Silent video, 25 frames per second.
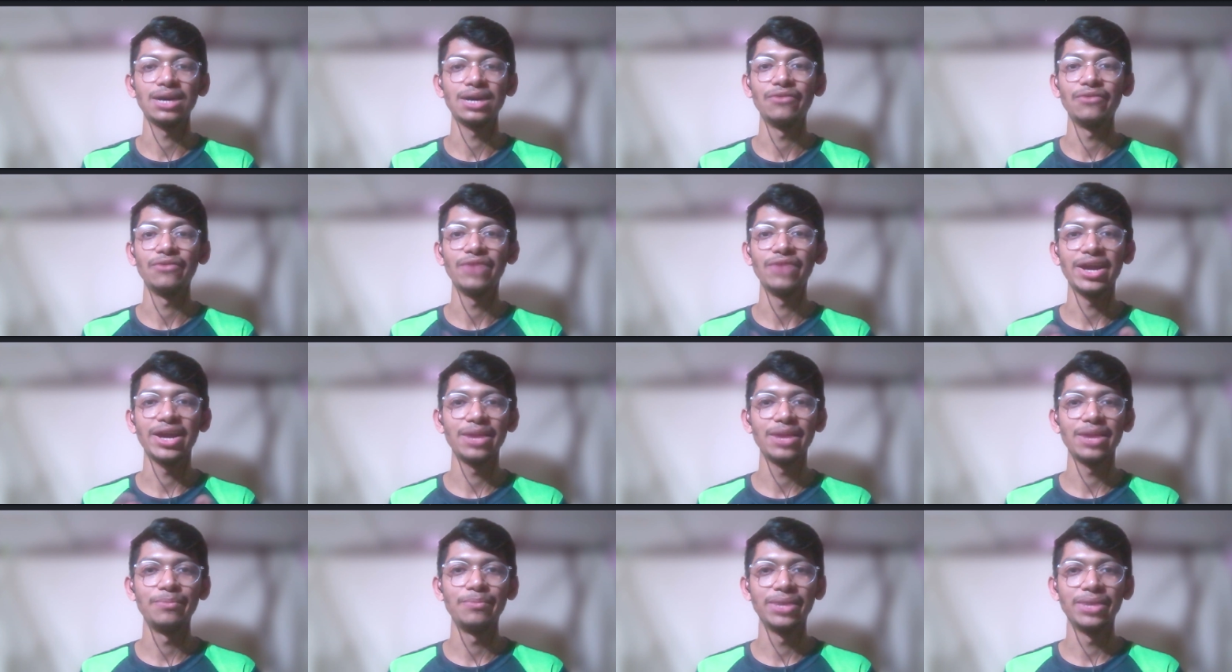a
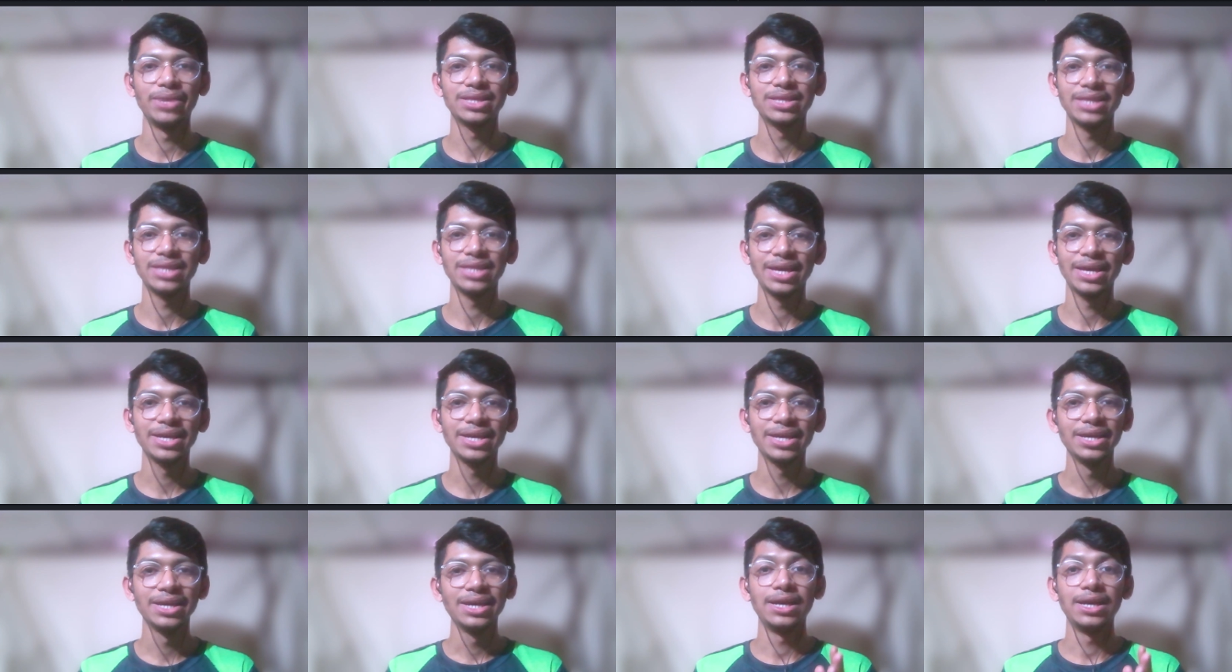very big
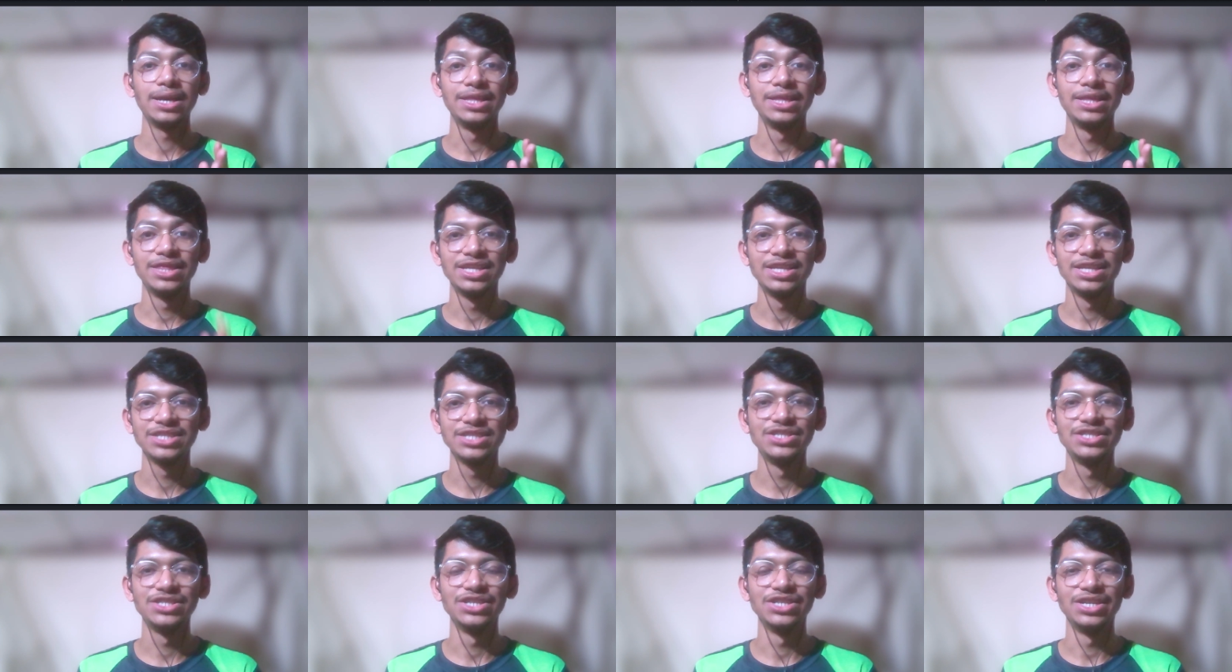thing in
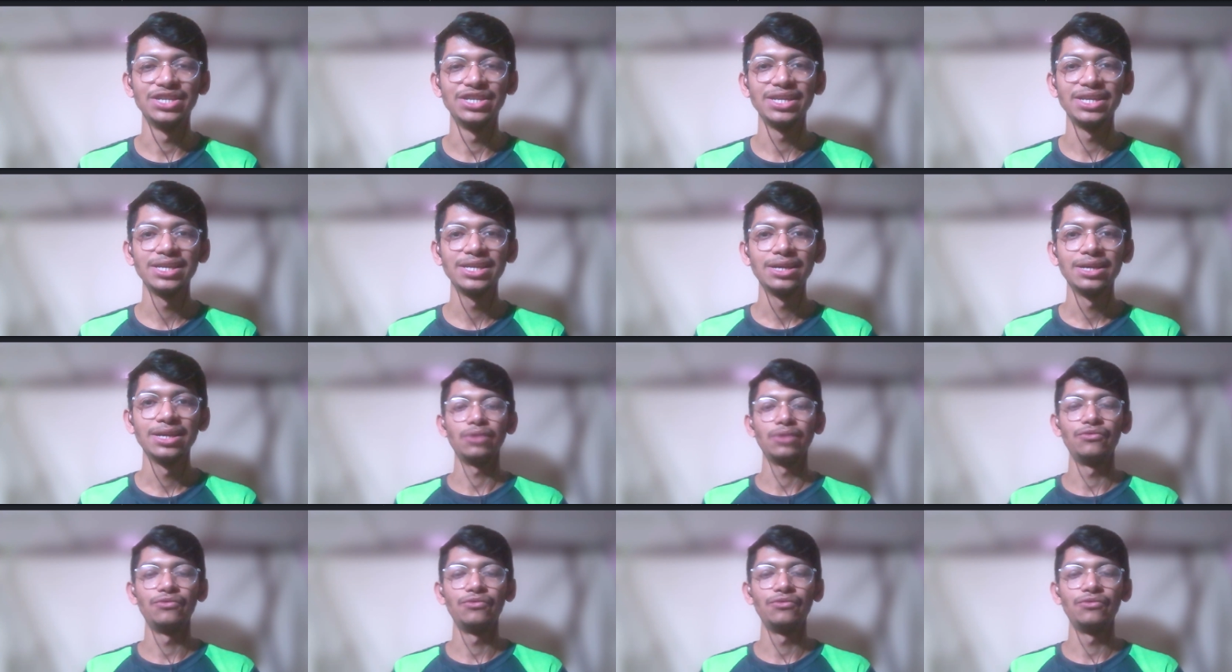this journey.